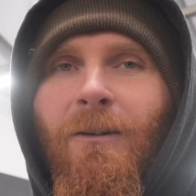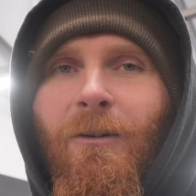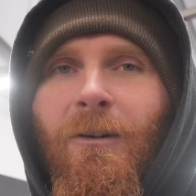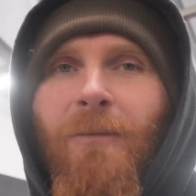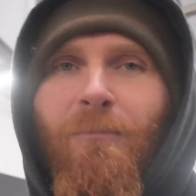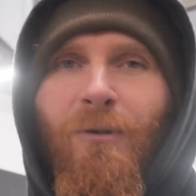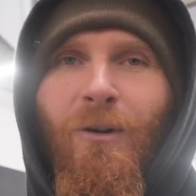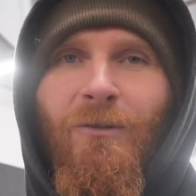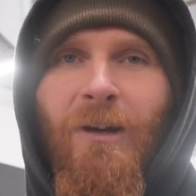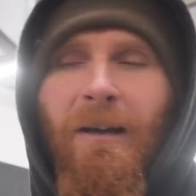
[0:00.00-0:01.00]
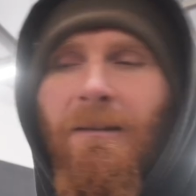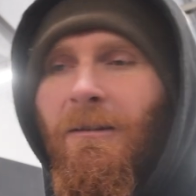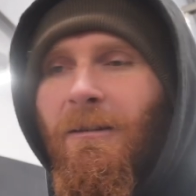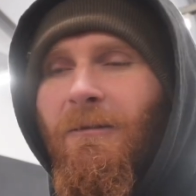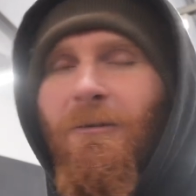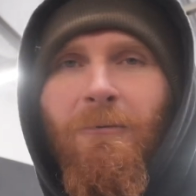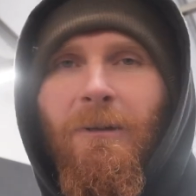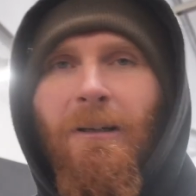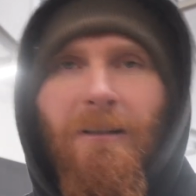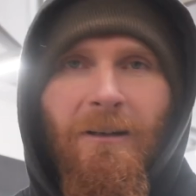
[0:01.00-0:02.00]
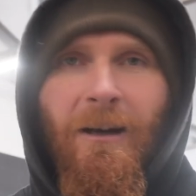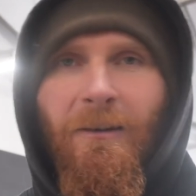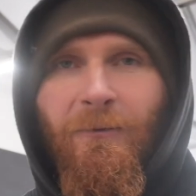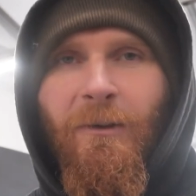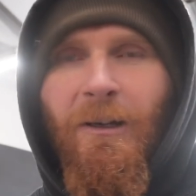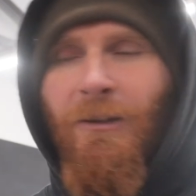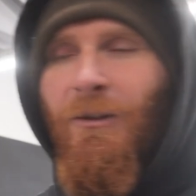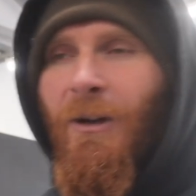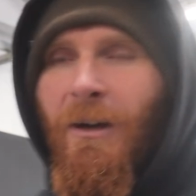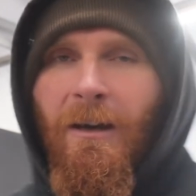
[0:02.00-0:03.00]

on a project and do like a start to finish,